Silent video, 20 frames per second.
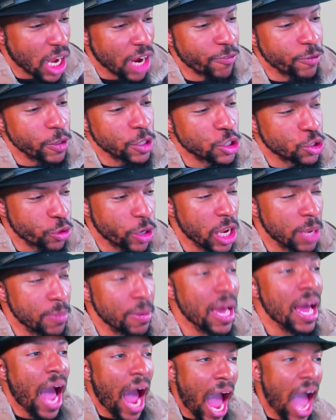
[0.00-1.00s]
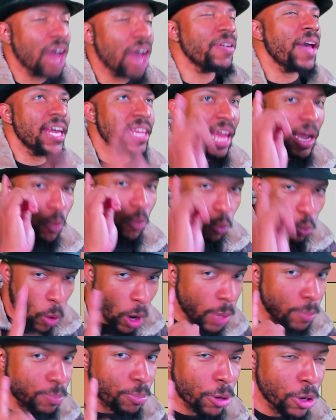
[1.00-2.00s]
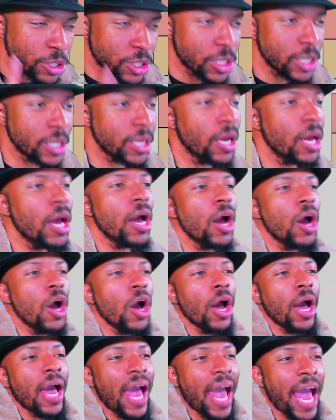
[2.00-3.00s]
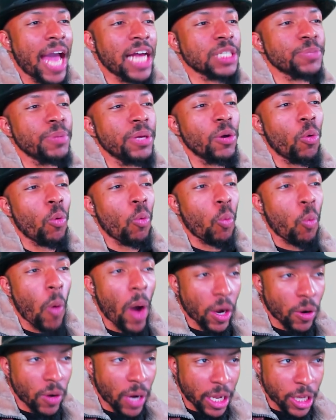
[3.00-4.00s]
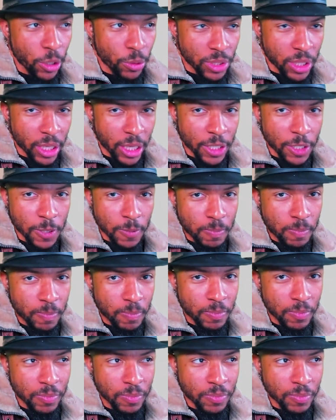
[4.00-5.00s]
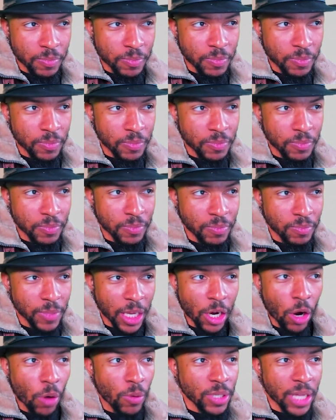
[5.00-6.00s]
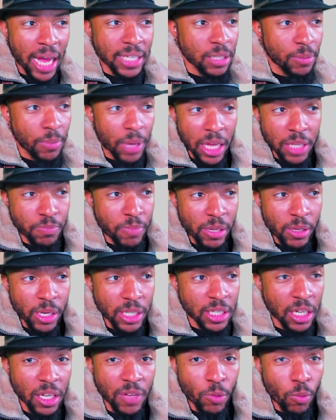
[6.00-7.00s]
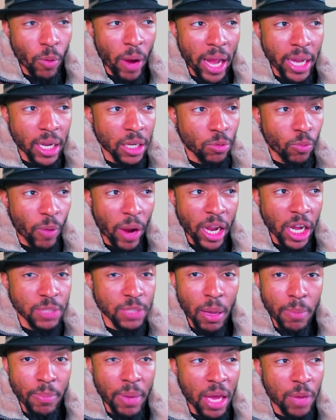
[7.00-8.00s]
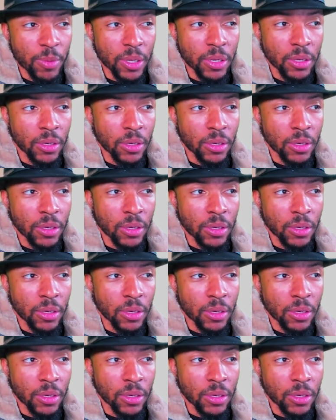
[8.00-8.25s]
stream, I've had that one person ask me, why don't I use this? And I always ask him, it's mainly because I love the riot gun. Riot gun's my baby.